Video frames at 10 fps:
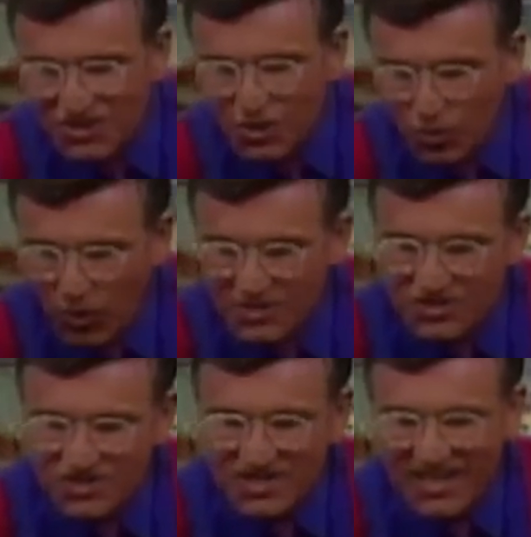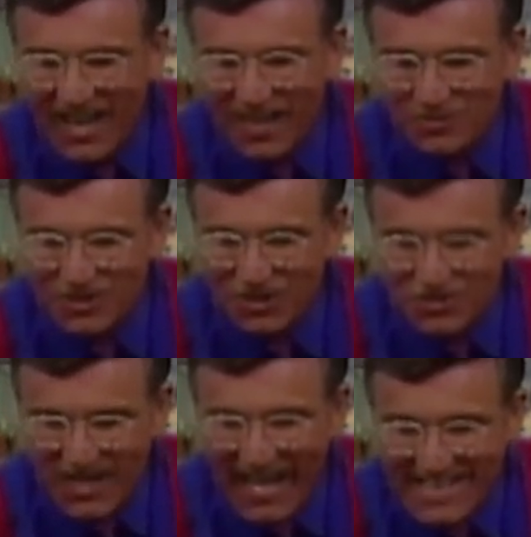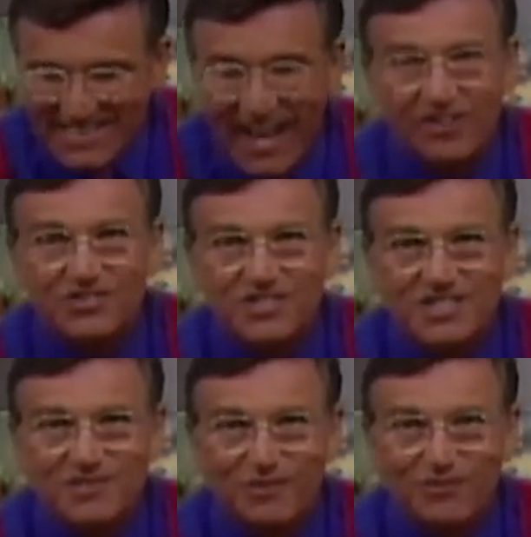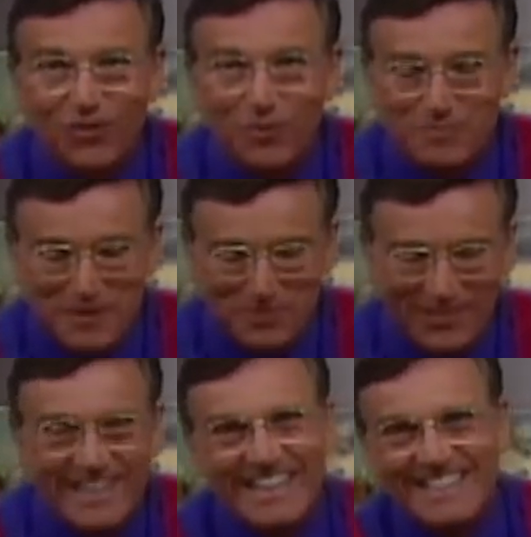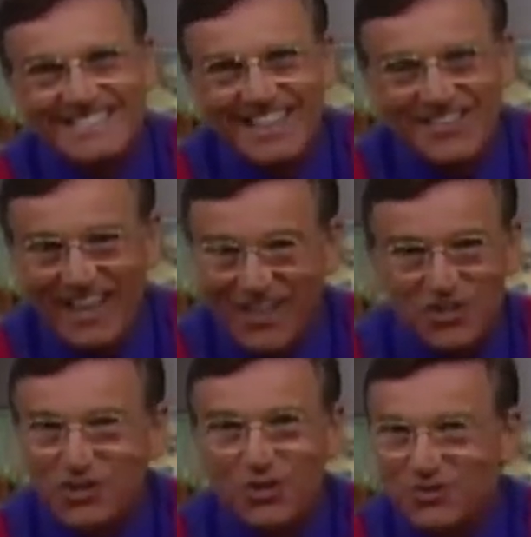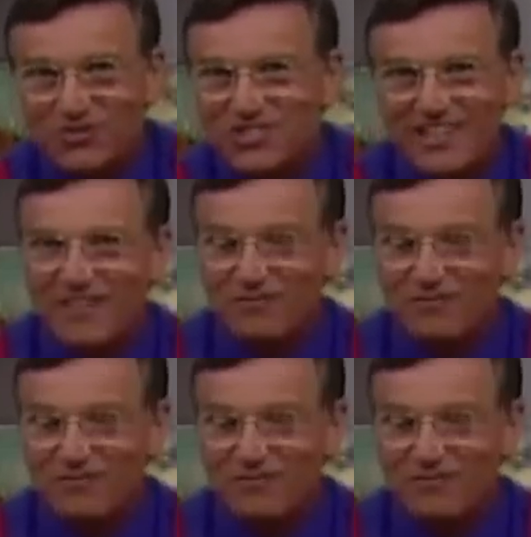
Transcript: is the quantity I would use, 8 ounces for 4 people, instead of that huge